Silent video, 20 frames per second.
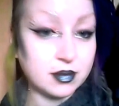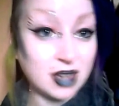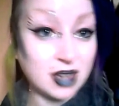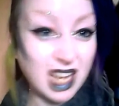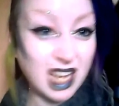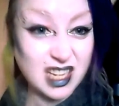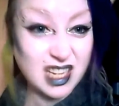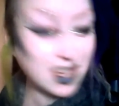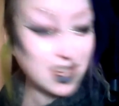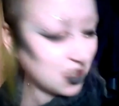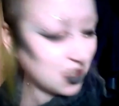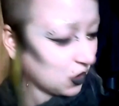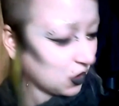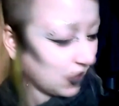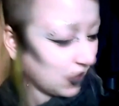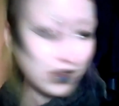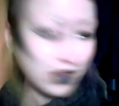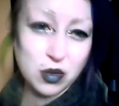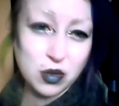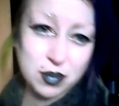I
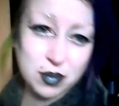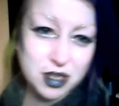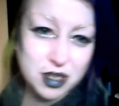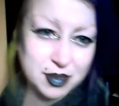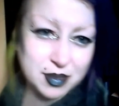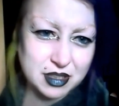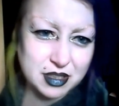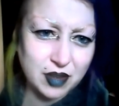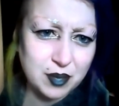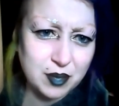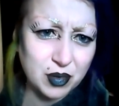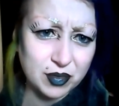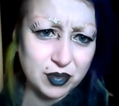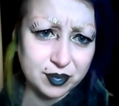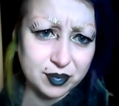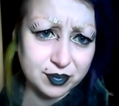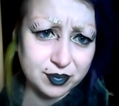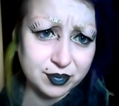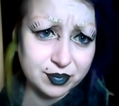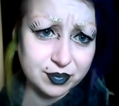think most of my stuff I bought
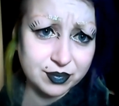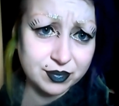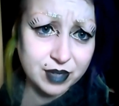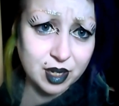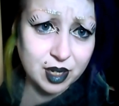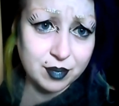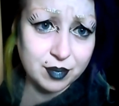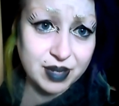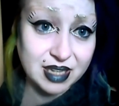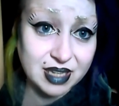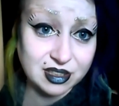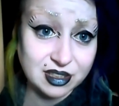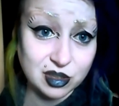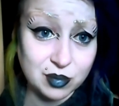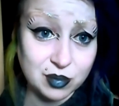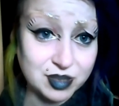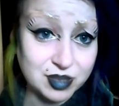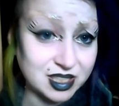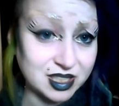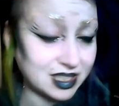from PS
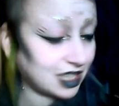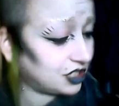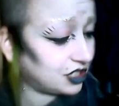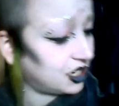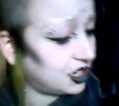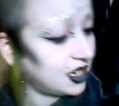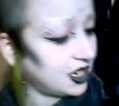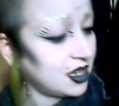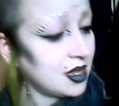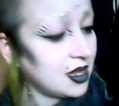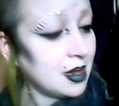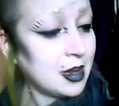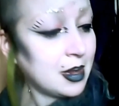Composites actually.